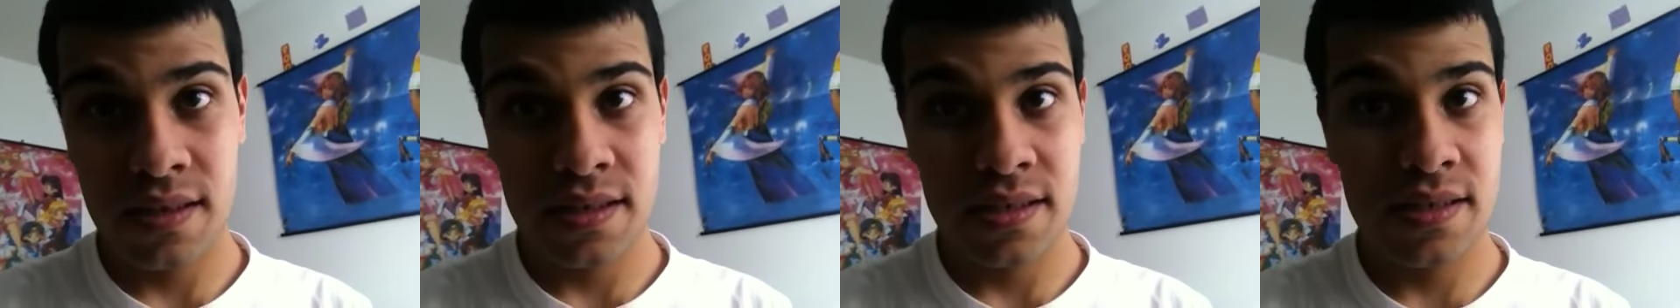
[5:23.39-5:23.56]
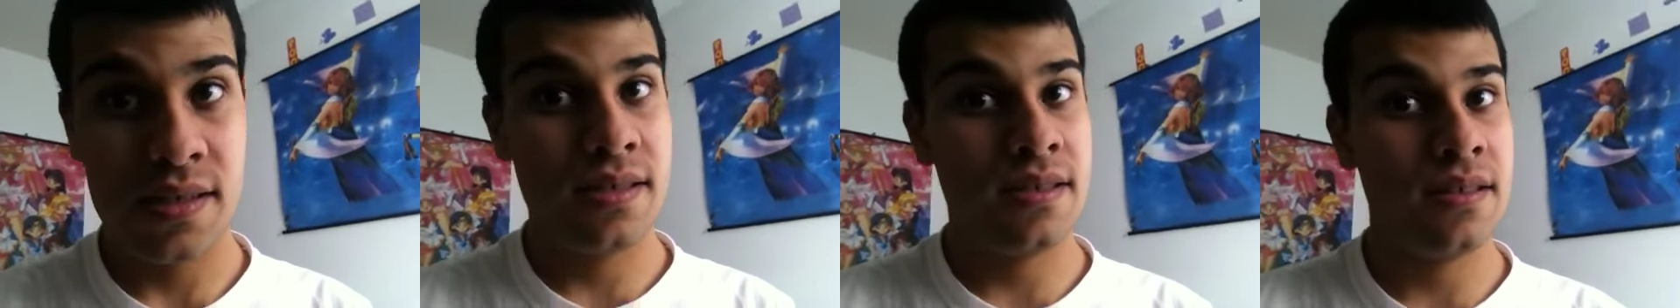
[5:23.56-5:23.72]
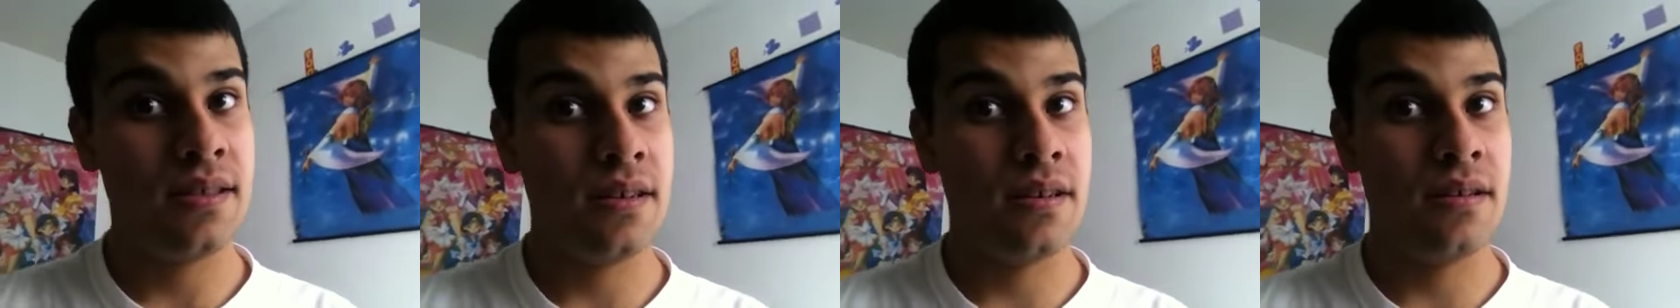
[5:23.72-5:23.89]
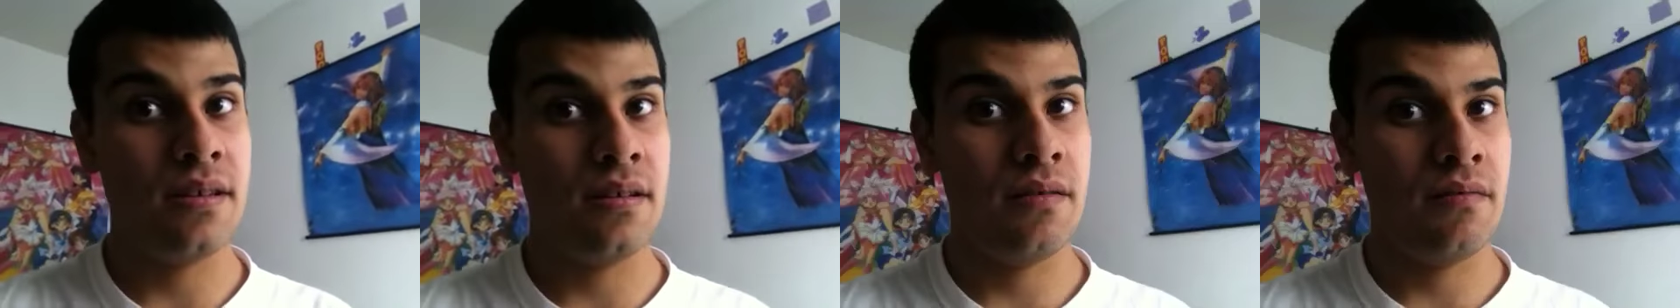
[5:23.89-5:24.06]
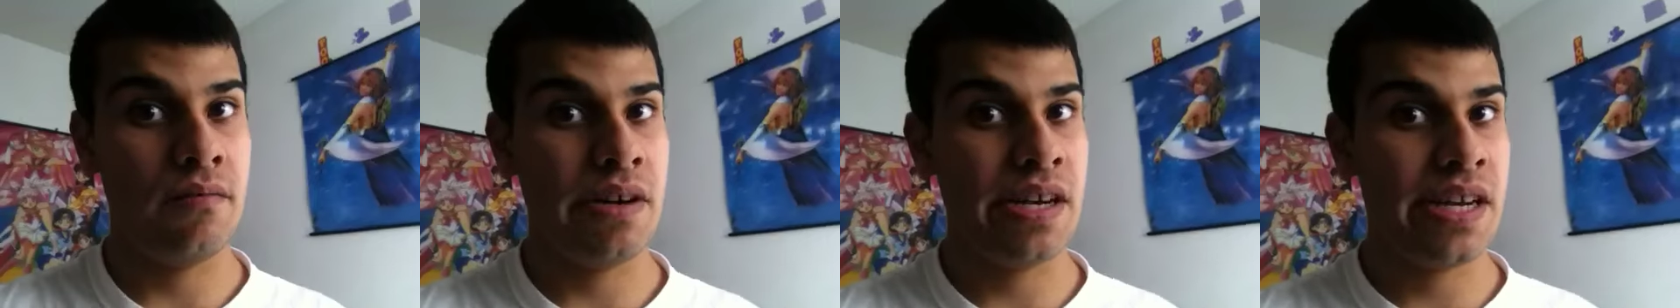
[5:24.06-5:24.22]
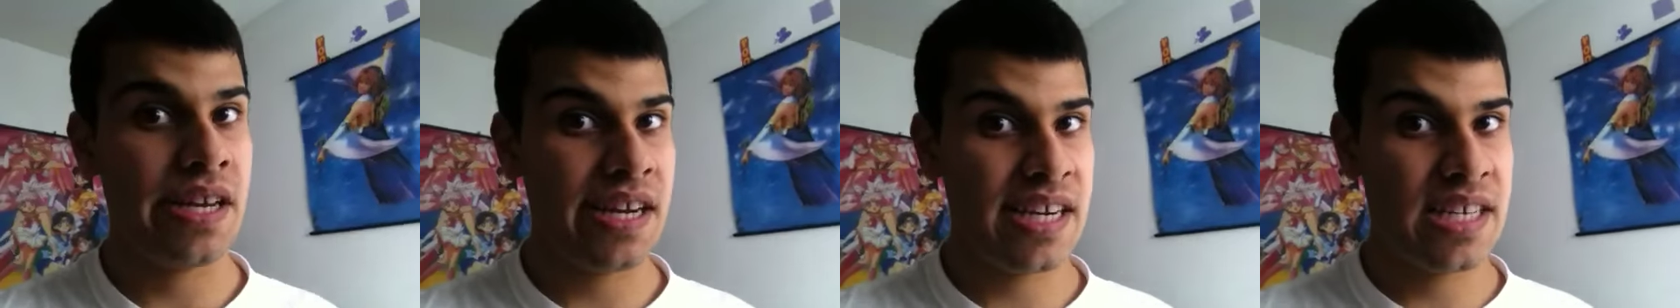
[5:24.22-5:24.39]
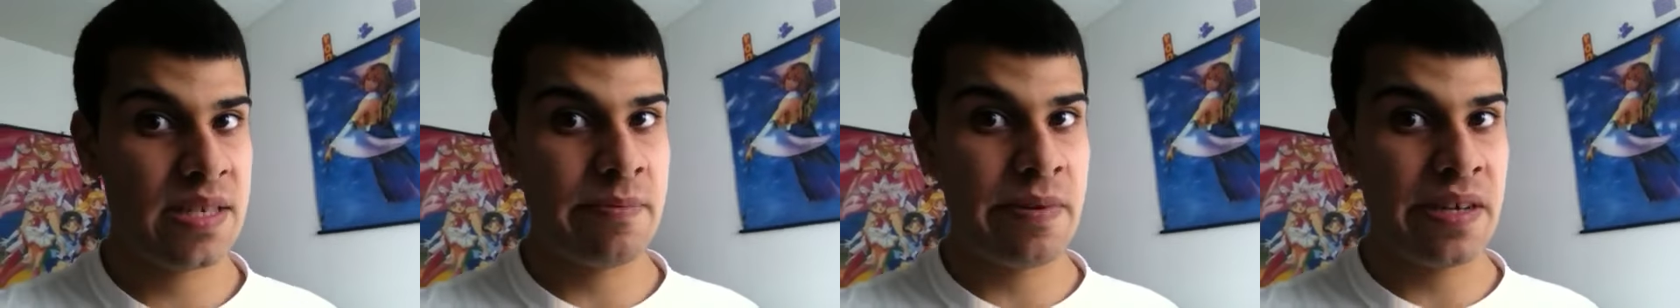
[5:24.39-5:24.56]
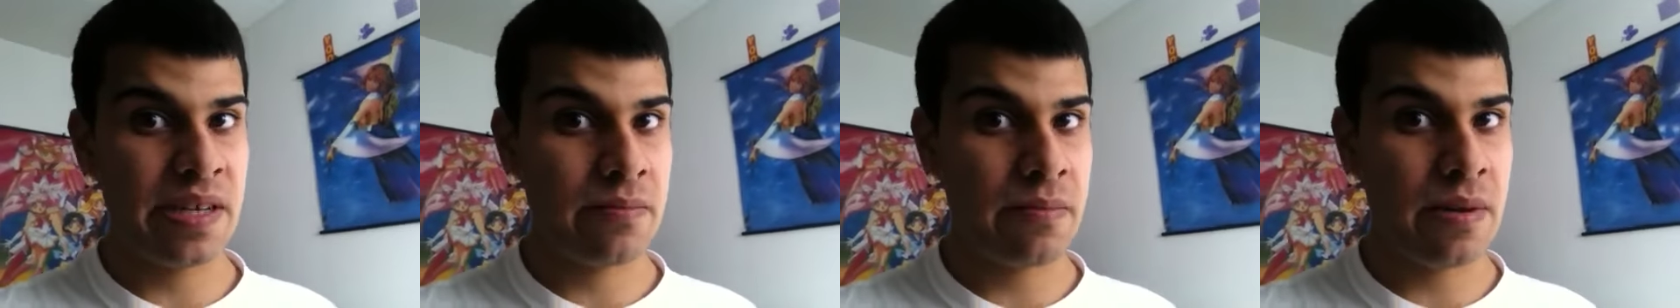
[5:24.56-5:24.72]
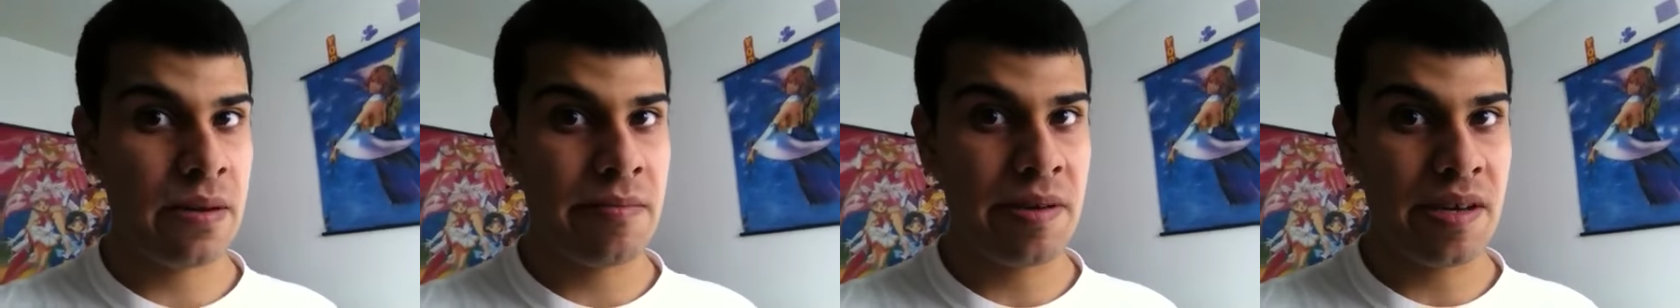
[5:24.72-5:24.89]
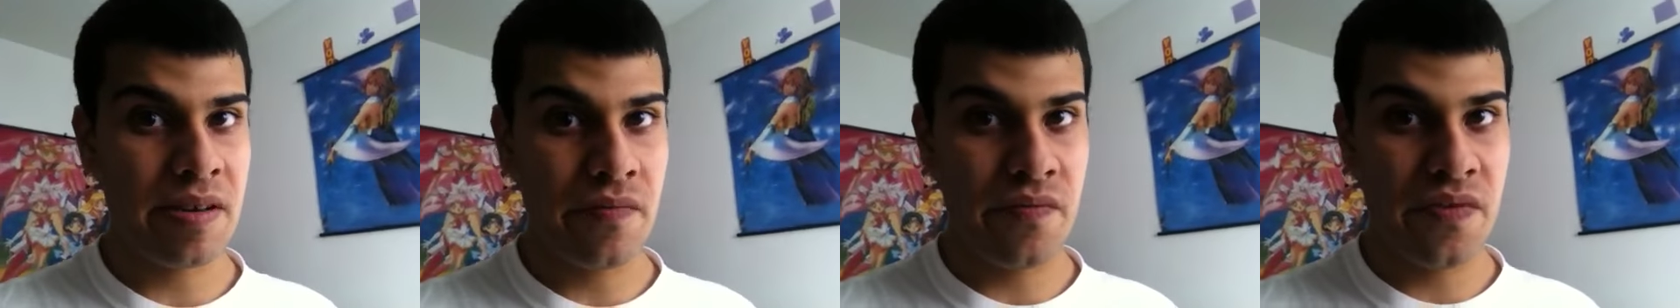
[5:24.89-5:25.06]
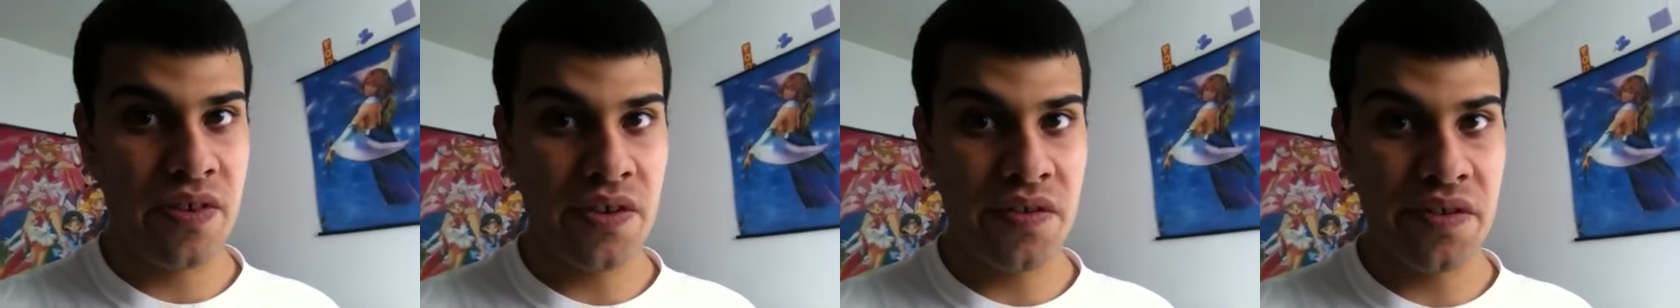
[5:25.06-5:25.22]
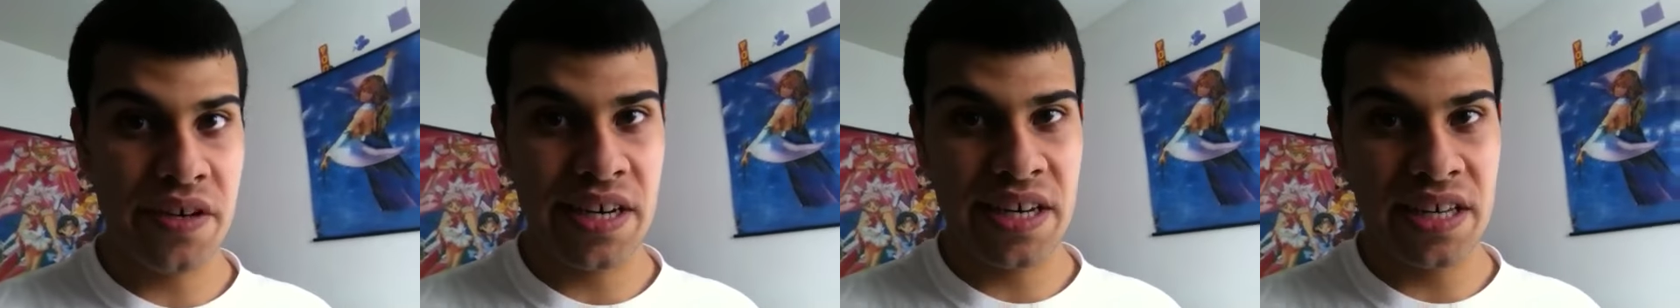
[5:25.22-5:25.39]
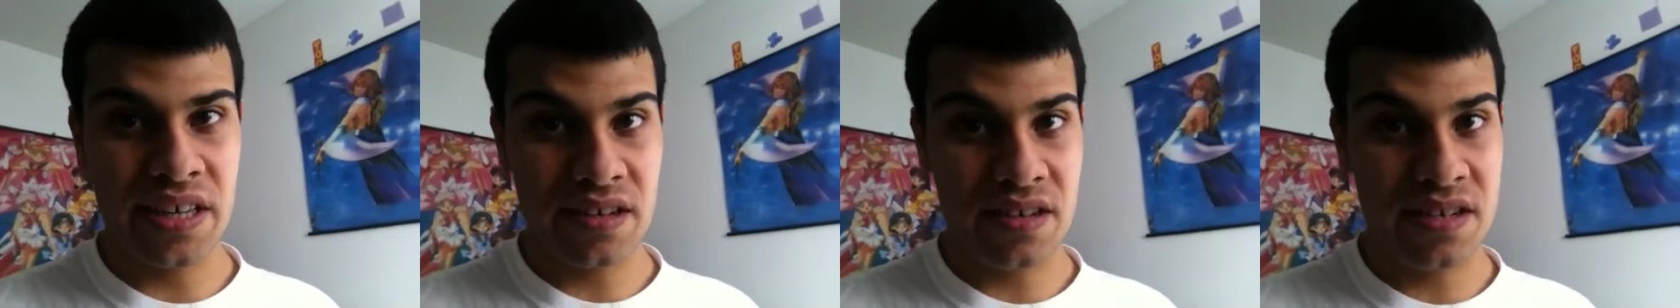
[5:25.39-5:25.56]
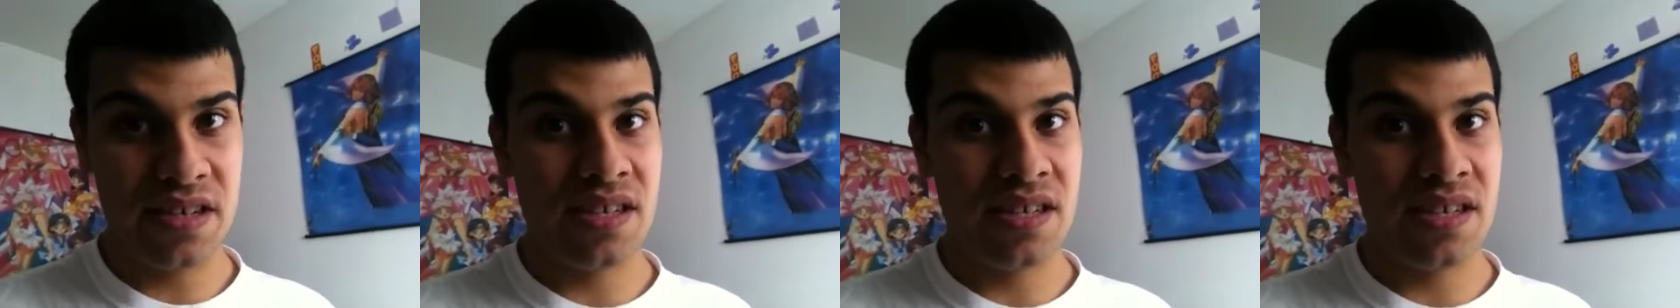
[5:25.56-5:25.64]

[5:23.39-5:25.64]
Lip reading: So we can expect maybe a few English